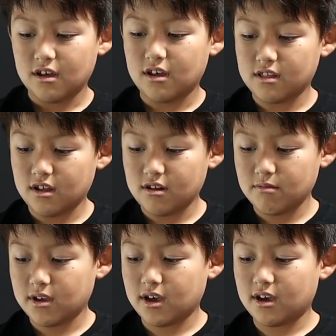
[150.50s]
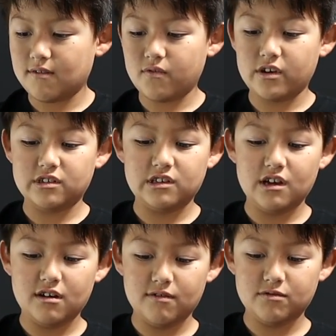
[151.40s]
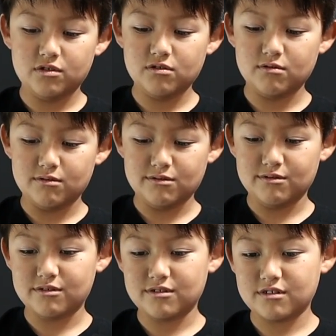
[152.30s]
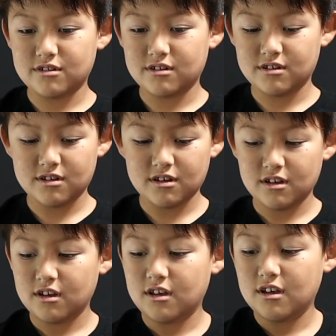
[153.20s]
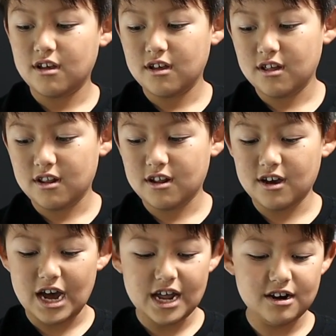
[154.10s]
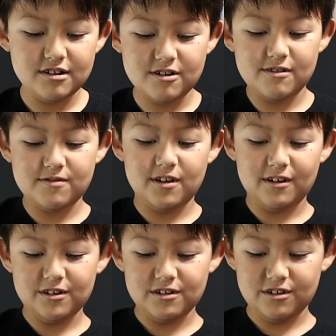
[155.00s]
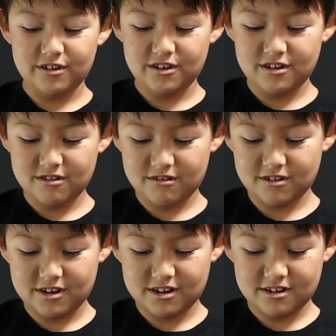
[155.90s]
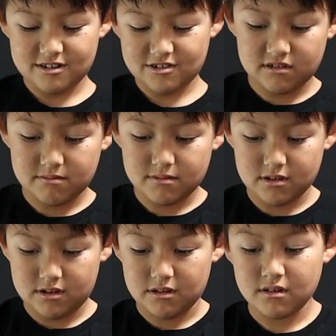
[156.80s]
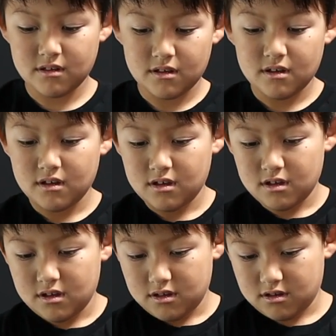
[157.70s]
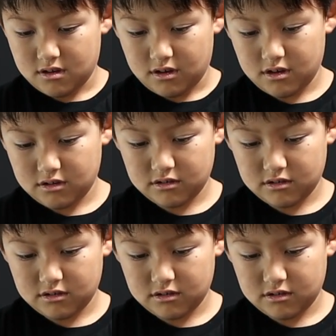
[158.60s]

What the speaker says: then we have a set of tools. Now, I don't know if they're good or not. Okay. So here's the